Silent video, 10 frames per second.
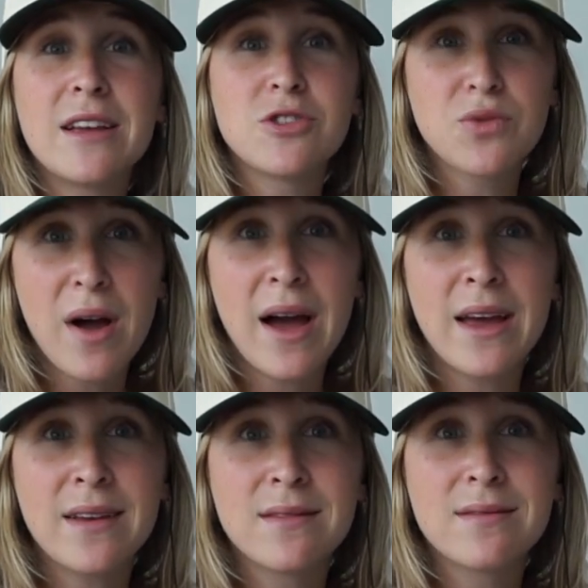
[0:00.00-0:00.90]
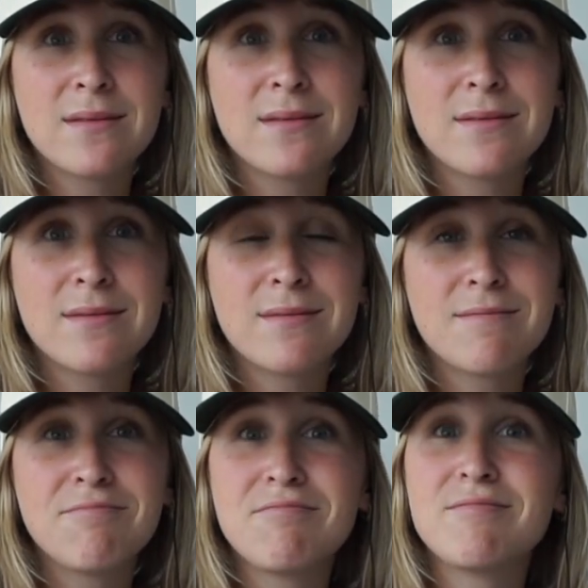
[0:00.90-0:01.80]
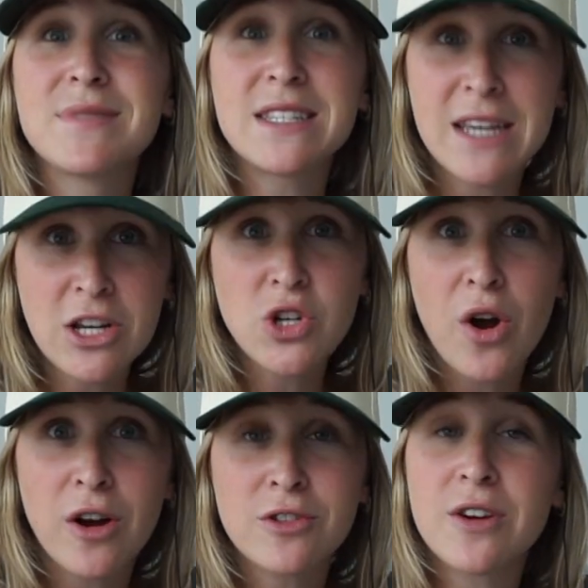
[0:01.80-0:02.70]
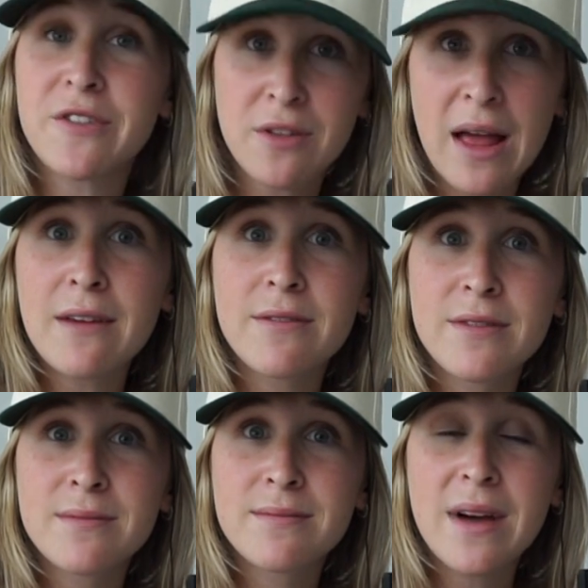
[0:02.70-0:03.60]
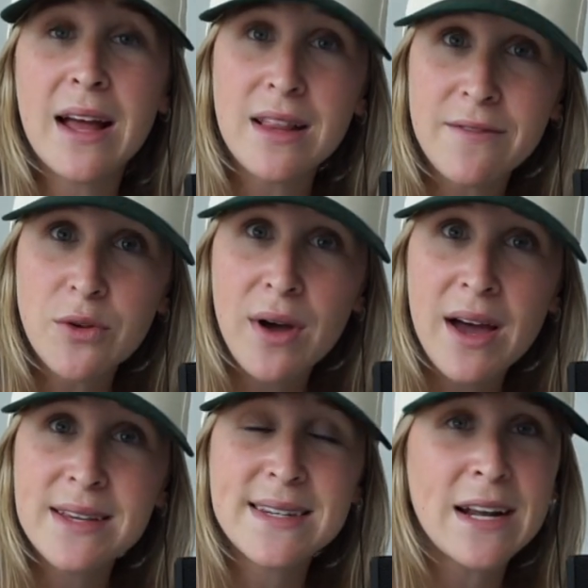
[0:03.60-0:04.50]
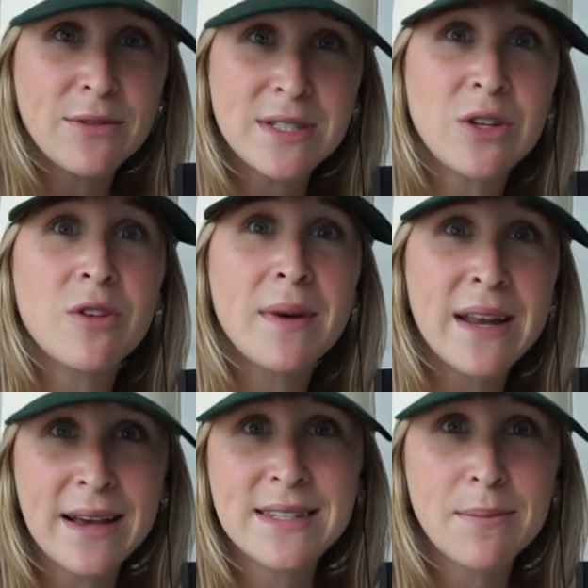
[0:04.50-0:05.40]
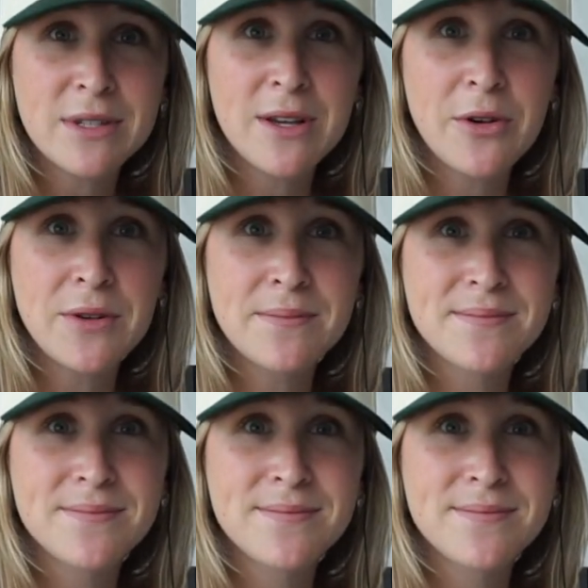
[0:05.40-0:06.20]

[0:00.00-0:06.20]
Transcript: And try to take charge of your life. I love you guys, and I will see you in my next episode.